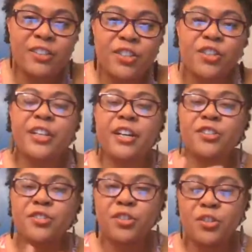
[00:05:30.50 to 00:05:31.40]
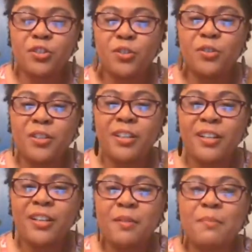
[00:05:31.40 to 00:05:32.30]
to their circle
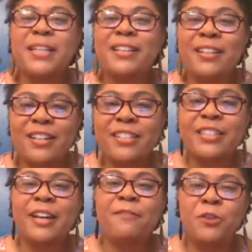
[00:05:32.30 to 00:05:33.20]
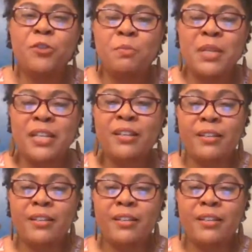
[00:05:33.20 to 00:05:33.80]
because they viewed me